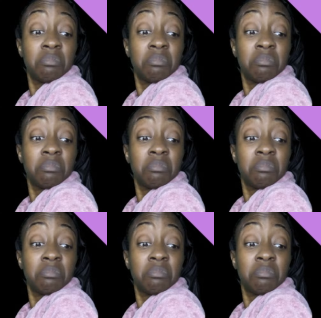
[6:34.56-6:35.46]

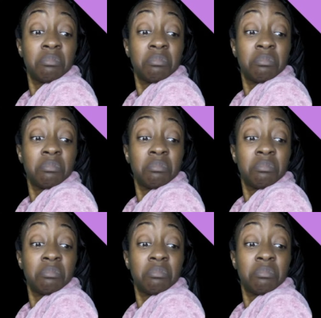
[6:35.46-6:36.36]

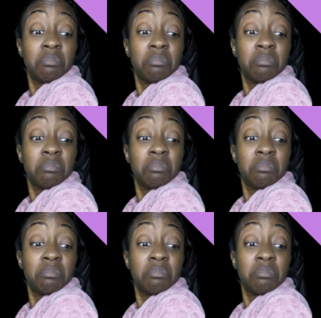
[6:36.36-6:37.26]

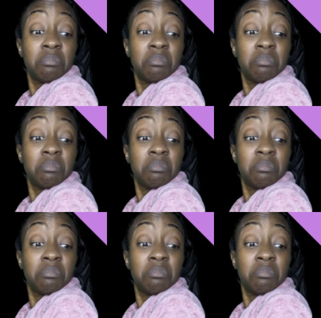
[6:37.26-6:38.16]
[no speech]